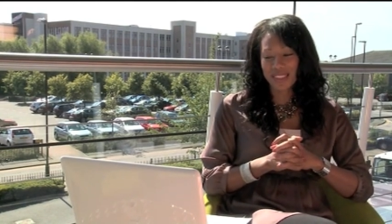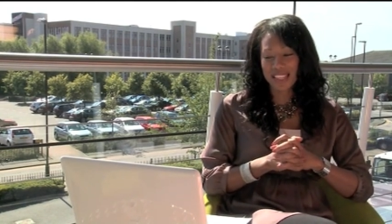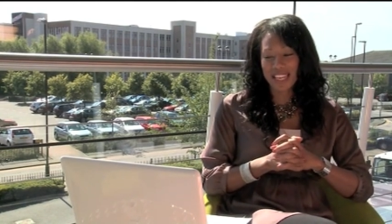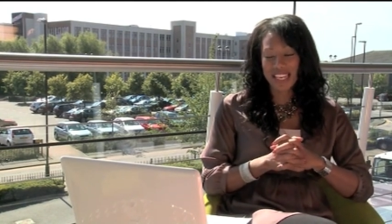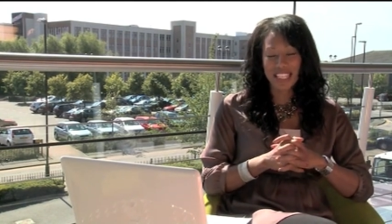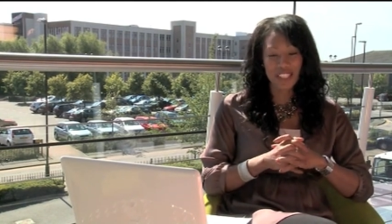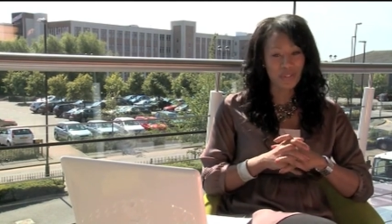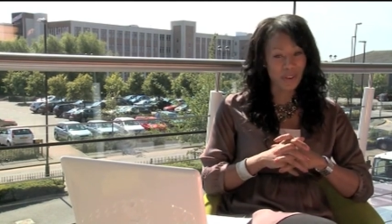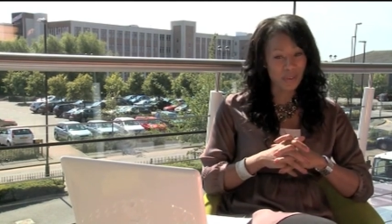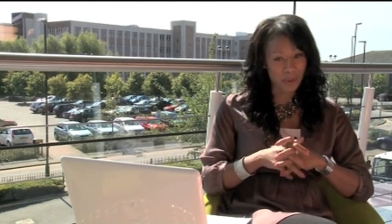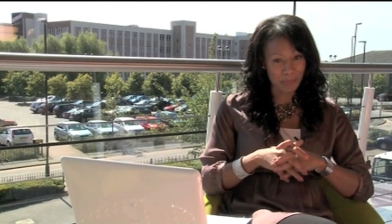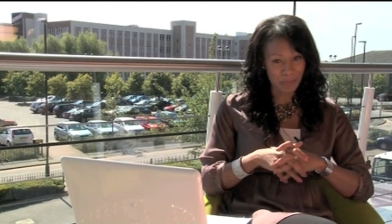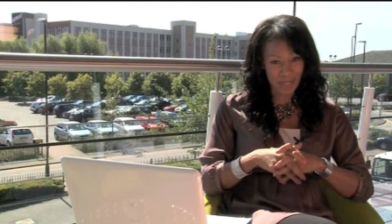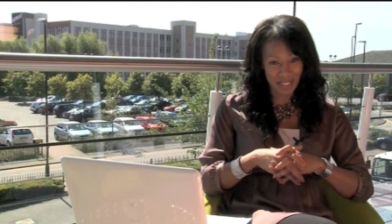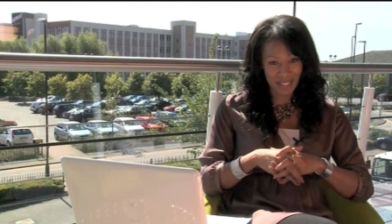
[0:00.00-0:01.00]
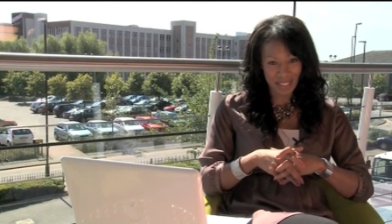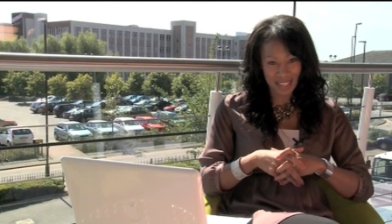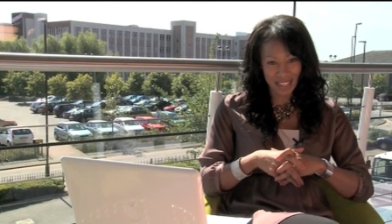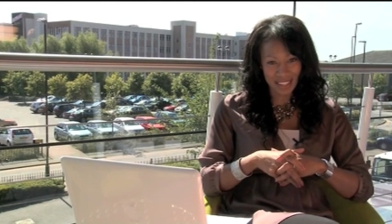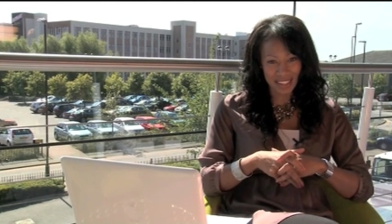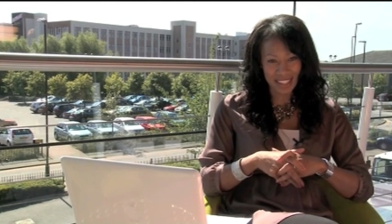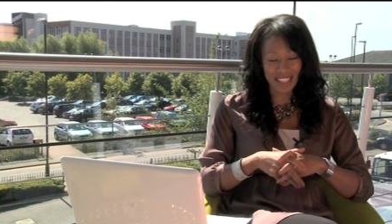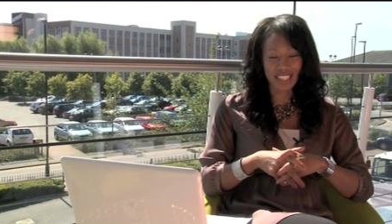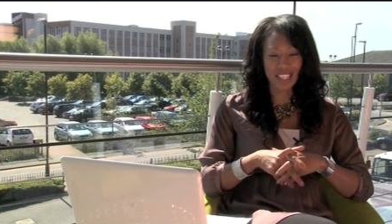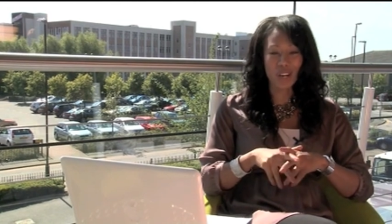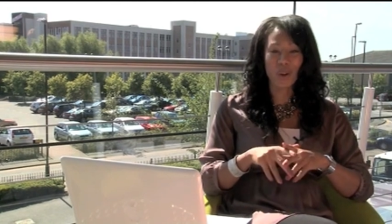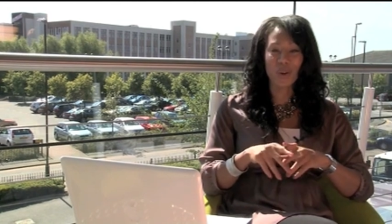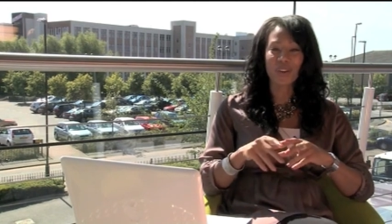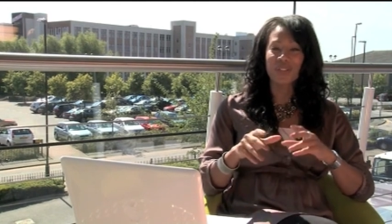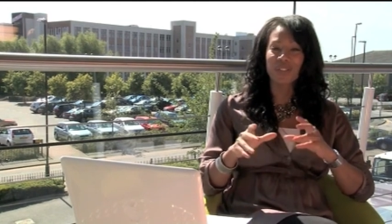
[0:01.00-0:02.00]
It's very busy. That's a
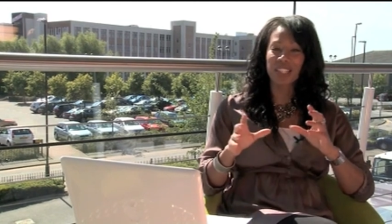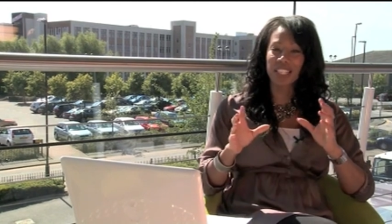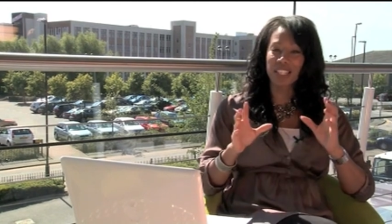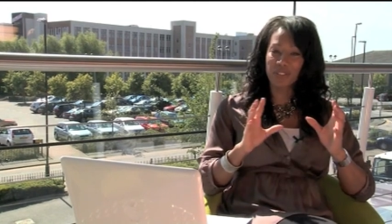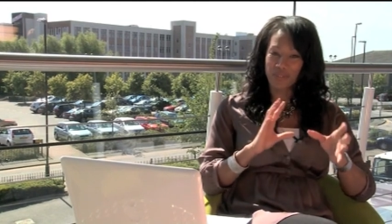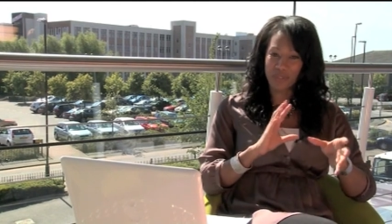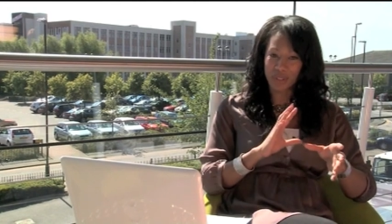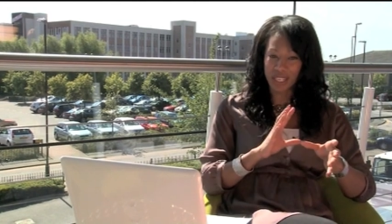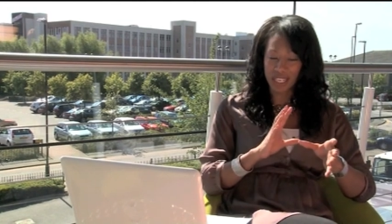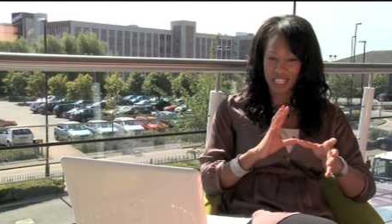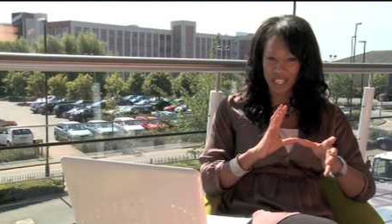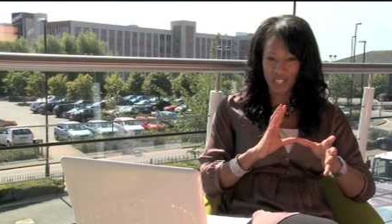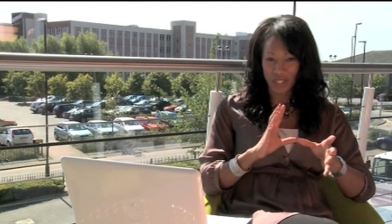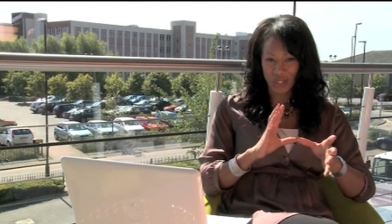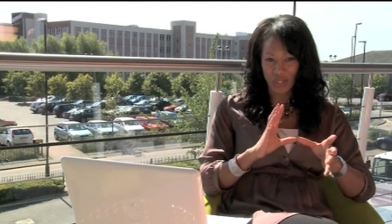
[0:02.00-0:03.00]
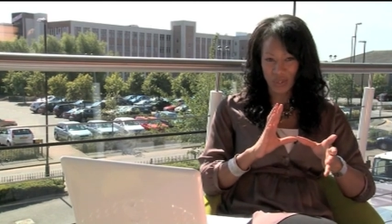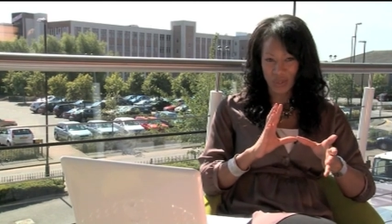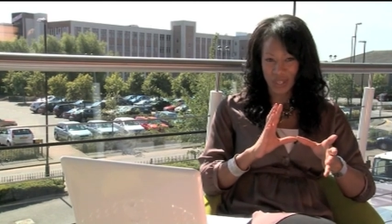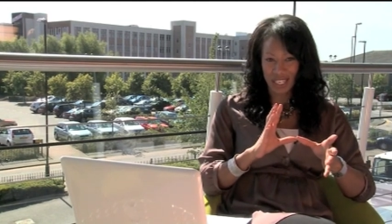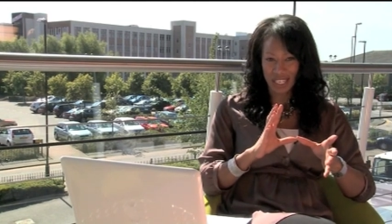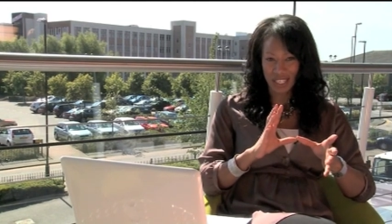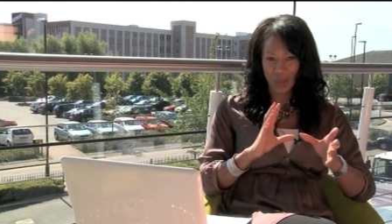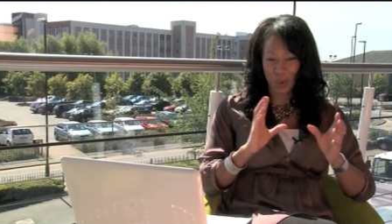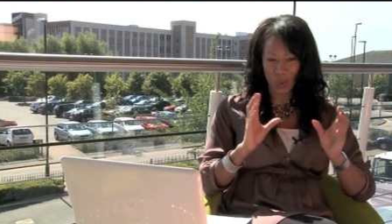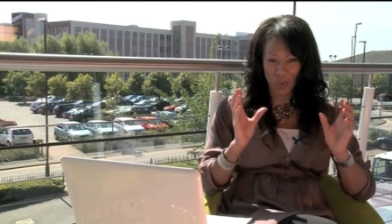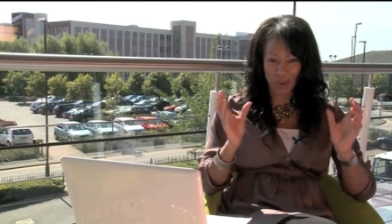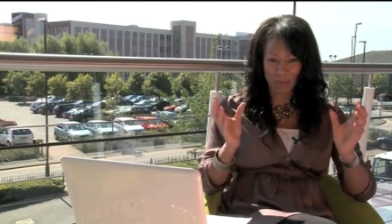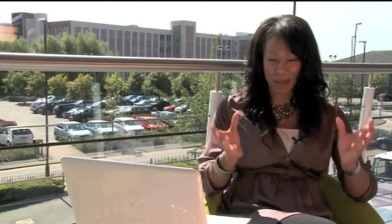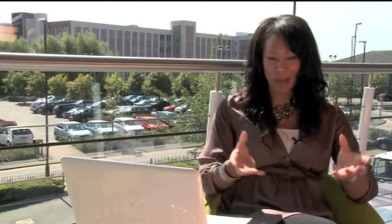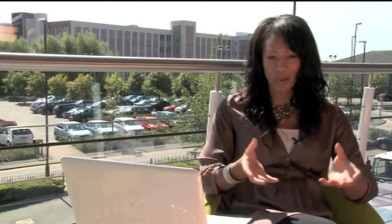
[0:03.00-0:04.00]
lot of different industries
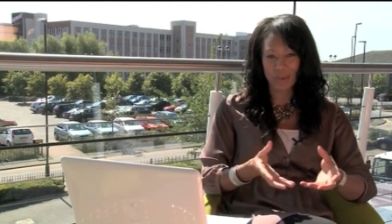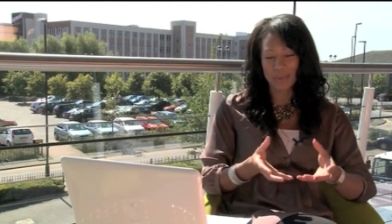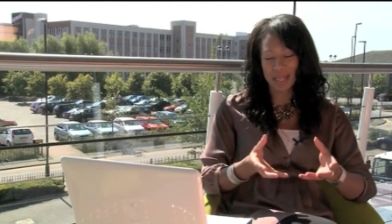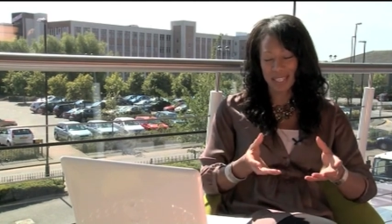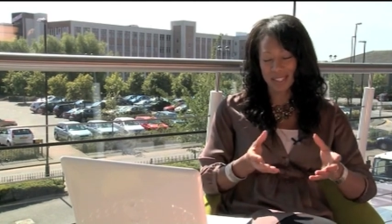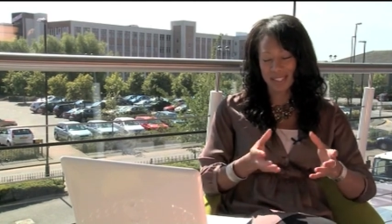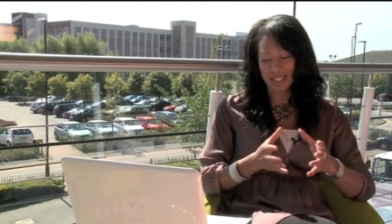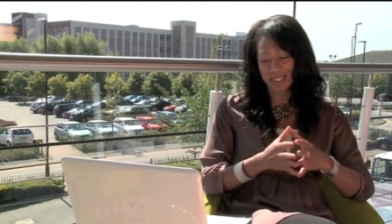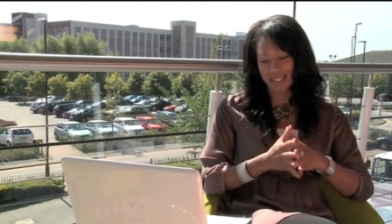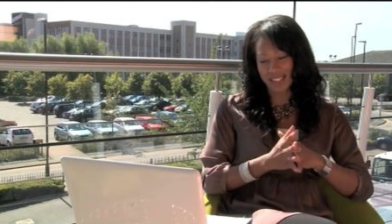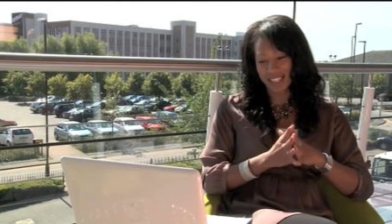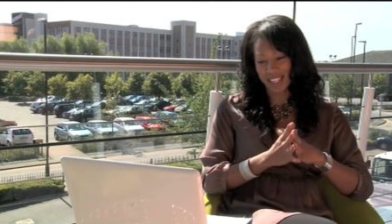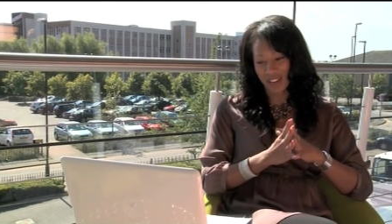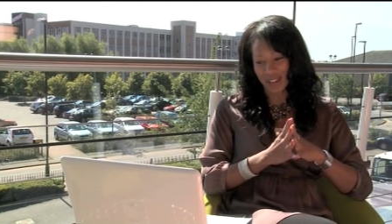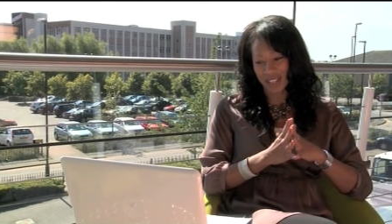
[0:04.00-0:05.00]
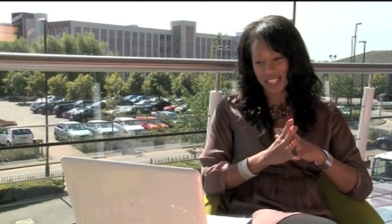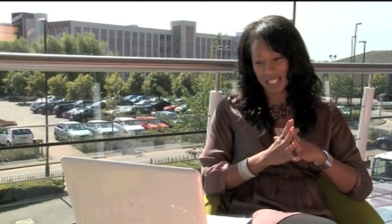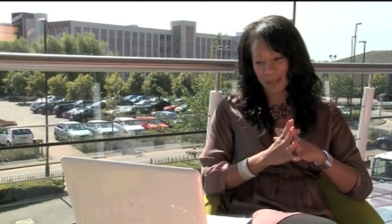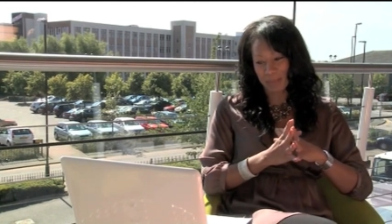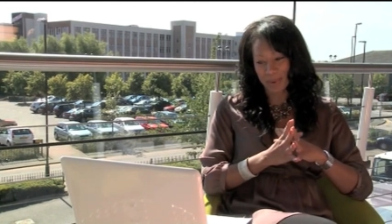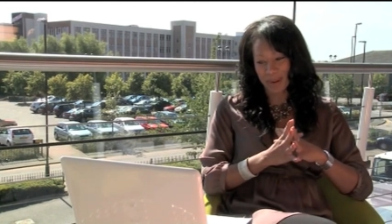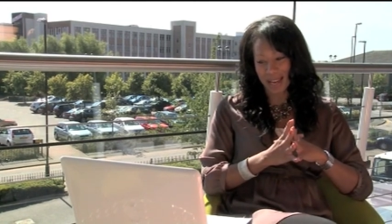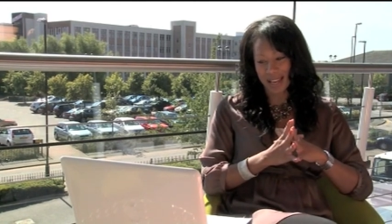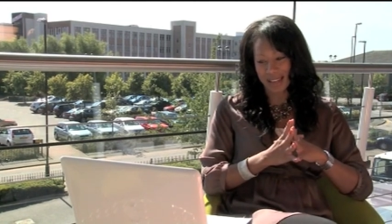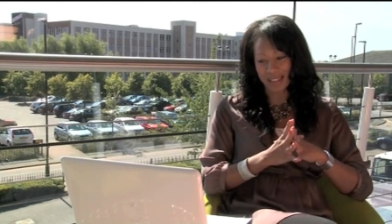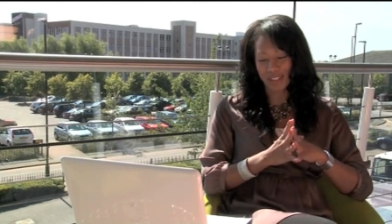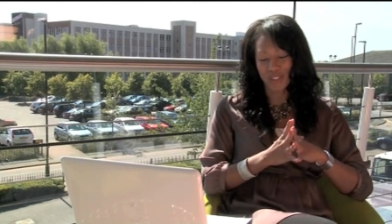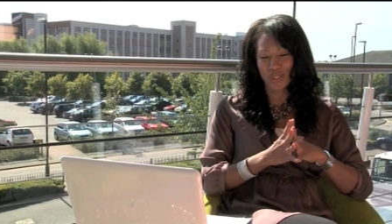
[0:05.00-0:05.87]
all amalgamated into the ID brand.